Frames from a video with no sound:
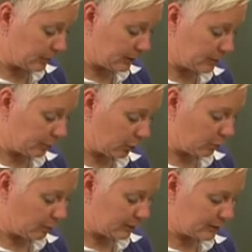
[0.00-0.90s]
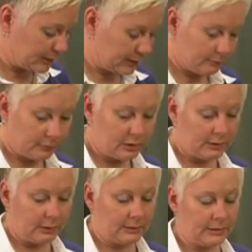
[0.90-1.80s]
this bird. This is just
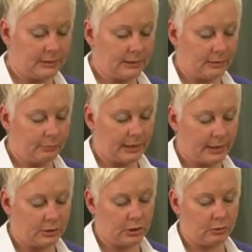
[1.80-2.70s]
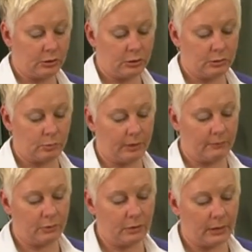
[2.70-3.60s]
a seasoning blend. You can use
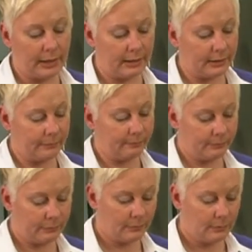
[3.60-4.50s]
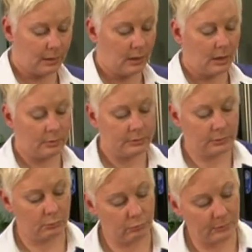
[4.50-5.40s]
whatever you like. I'm just
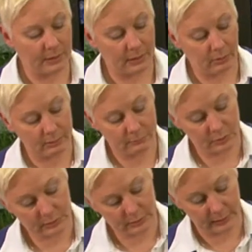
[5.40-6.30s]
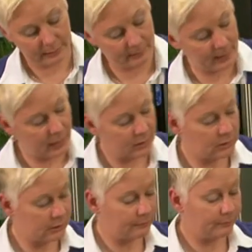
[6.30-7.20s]
going to rub that on just like
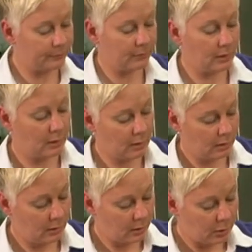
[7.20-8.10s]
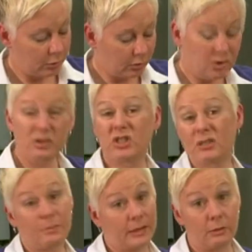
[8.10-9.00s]
that. You can use
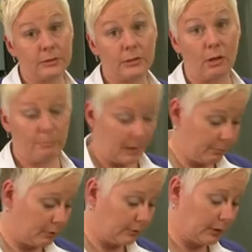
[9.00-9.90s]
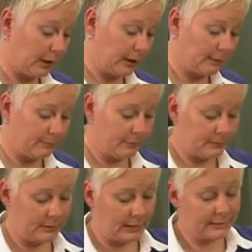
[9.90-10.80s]
just plain old salt and pepper if you like.
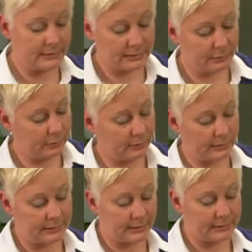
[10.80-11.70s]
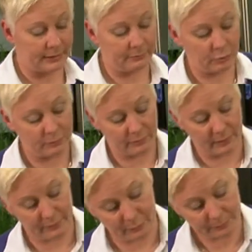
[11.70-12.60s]
Nice and simple, and it does give good
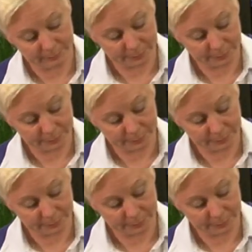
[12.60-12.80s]
flavor.